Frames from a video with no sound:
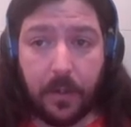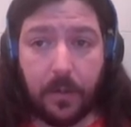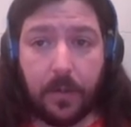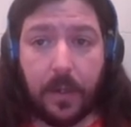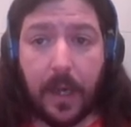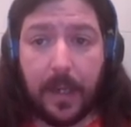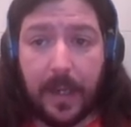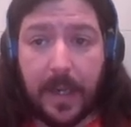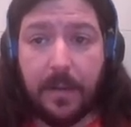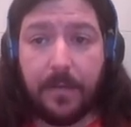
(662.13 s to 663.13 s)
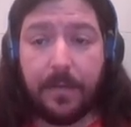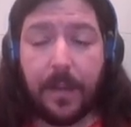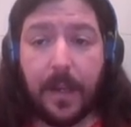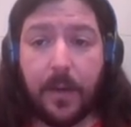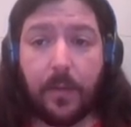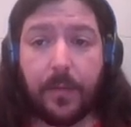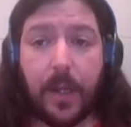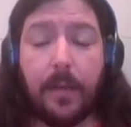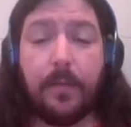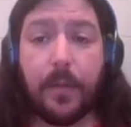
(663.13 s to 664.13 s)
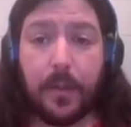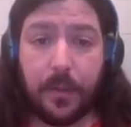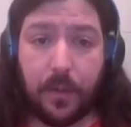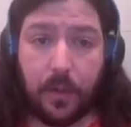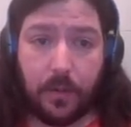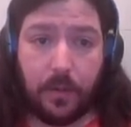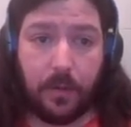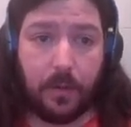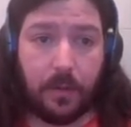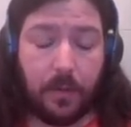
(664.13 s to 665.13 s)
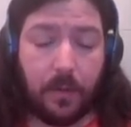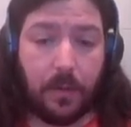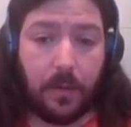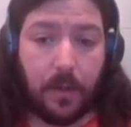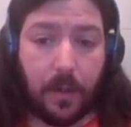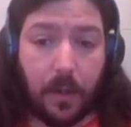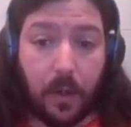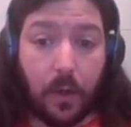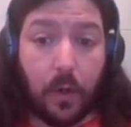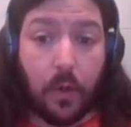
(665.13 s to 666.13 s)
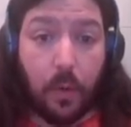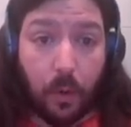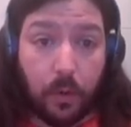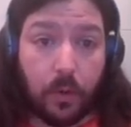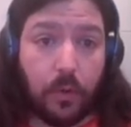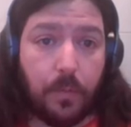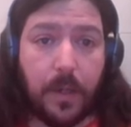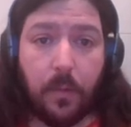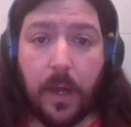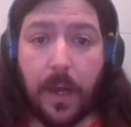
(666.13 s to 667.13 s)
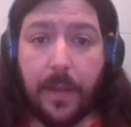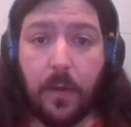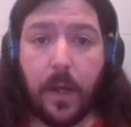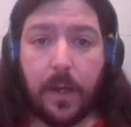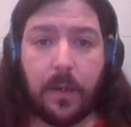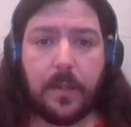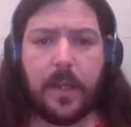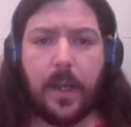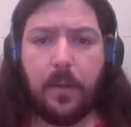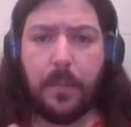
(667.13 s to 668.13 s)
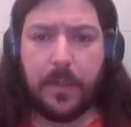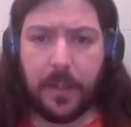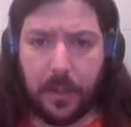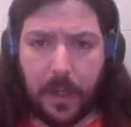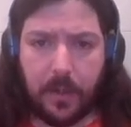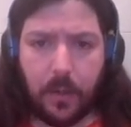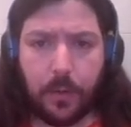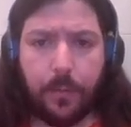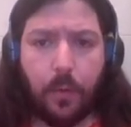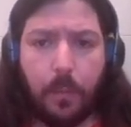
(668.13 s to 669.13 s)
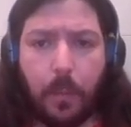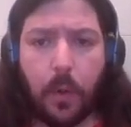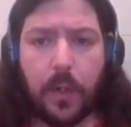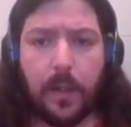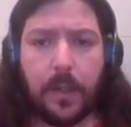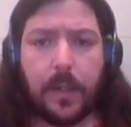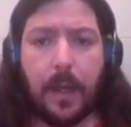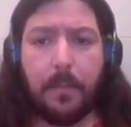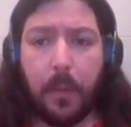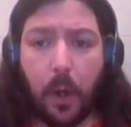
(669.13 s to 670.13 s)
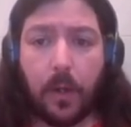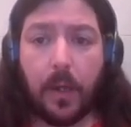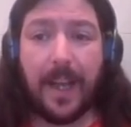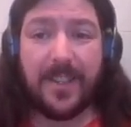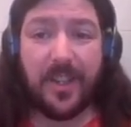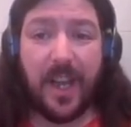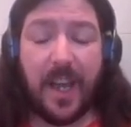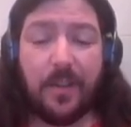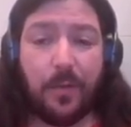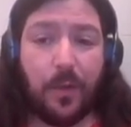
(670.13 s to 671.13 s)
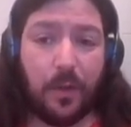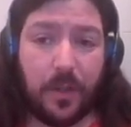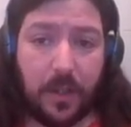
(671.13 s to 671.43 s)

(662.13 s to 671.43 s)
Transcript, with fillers: and leave enough time for discussion. You also should be aware that you cannot schedule presentations for more than the time block assigned to your session.